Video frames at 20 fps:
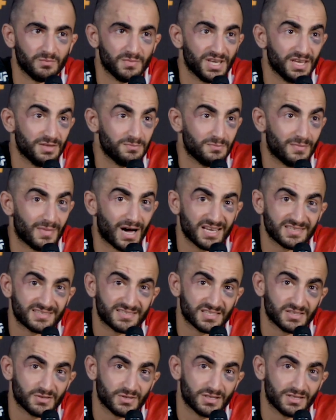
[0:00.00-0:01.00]
me and
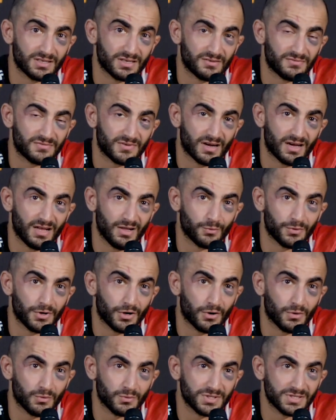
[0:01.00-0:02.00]
Master Rafael,
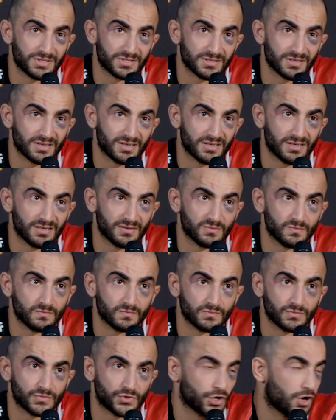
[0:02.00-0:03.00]
we always
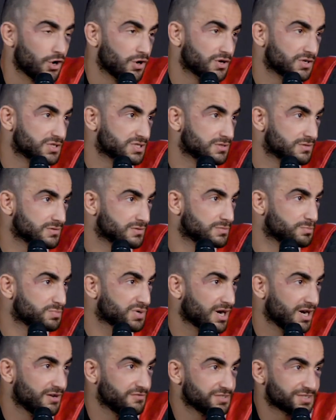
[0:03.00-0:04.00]
talk
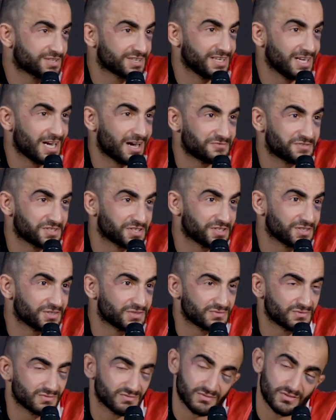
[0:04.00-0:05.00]
privately after
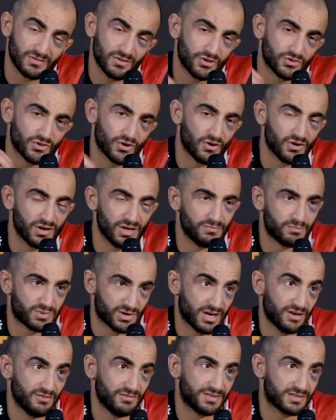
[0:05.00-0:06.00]
that, not only
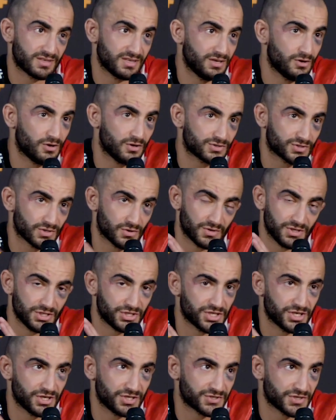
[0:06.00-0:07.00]
privately, also
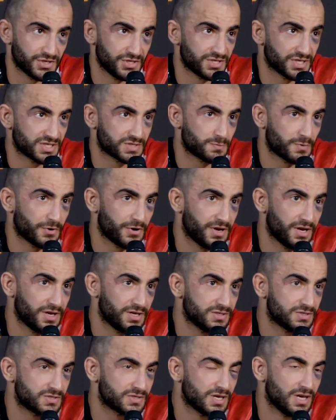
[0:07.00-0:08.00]
he shares his
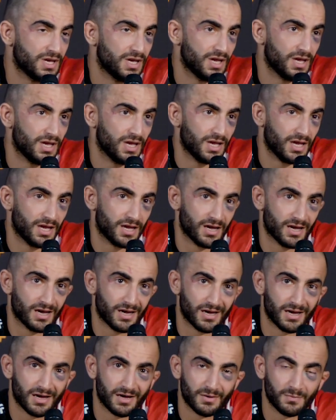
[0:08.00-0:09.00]
experience.
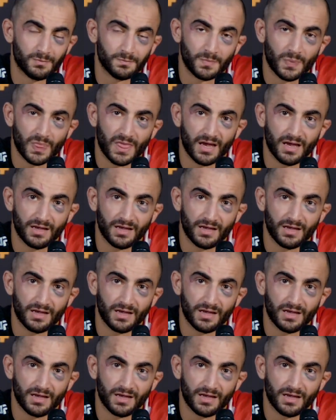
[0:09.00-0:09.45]
Yeah,